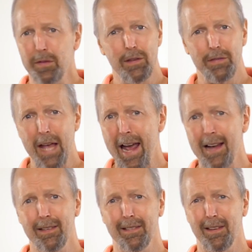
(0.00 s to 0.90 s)
these
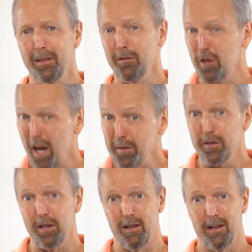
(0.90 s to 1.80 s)
tags as a
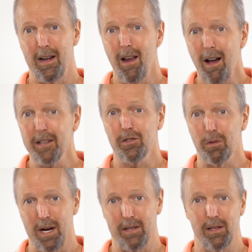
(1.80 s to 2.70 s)
suggestion, not a
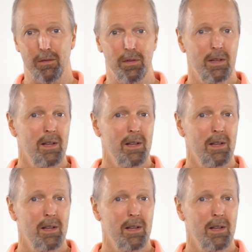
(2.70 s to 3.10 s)
directive.